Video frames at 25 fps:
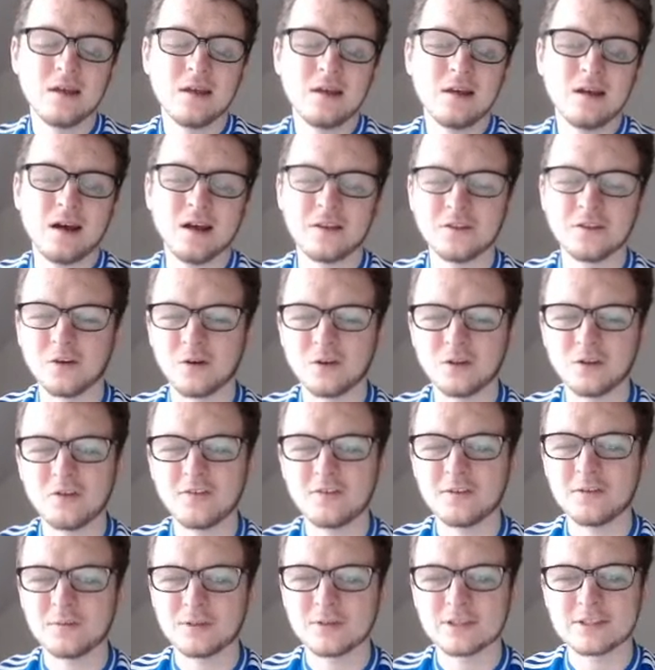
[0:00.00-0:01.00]
I don't know, I don't
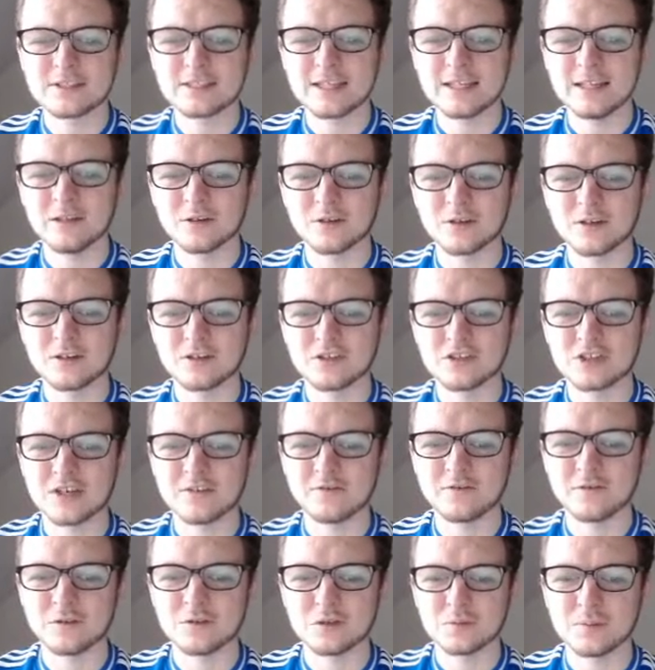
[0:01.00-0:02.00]
really want to say look at
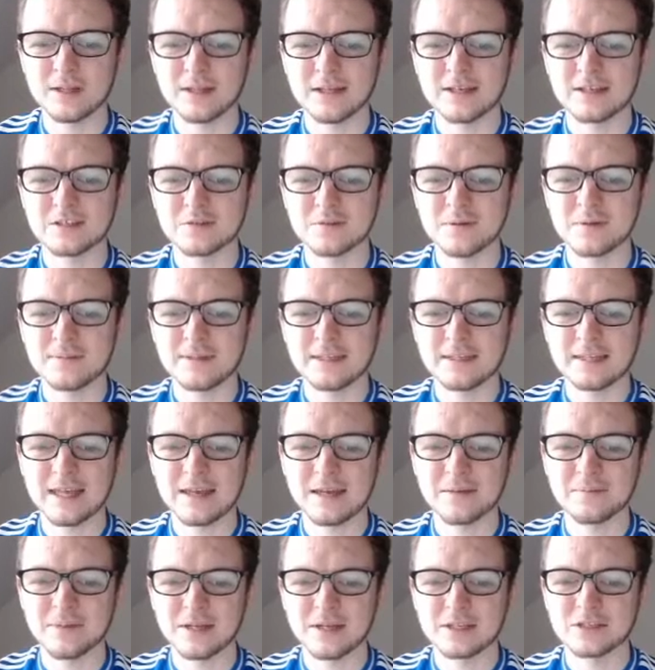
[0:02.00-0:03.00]
Sheffield's players, maybe they're
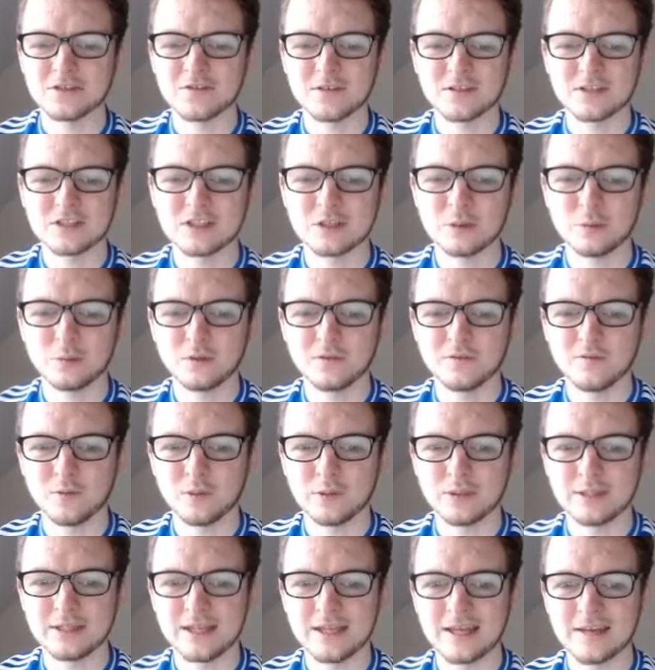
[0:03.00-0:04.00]
getting better, I still would
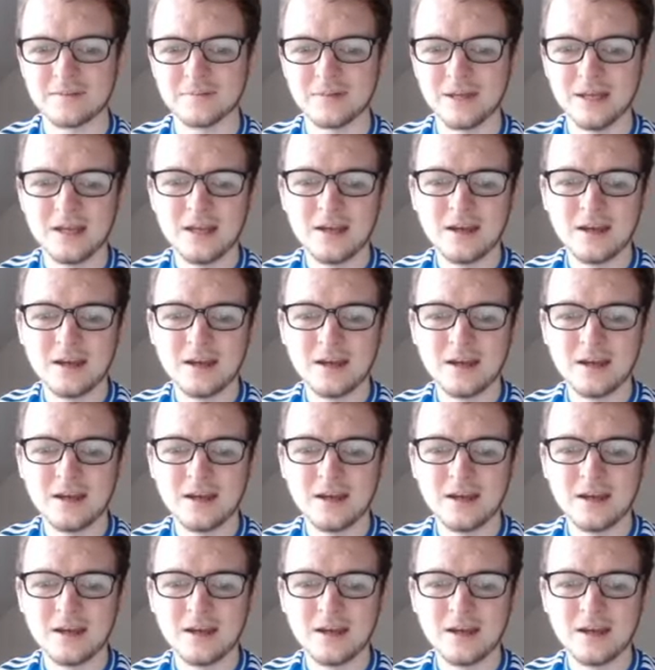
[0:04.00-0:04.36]
avoid them.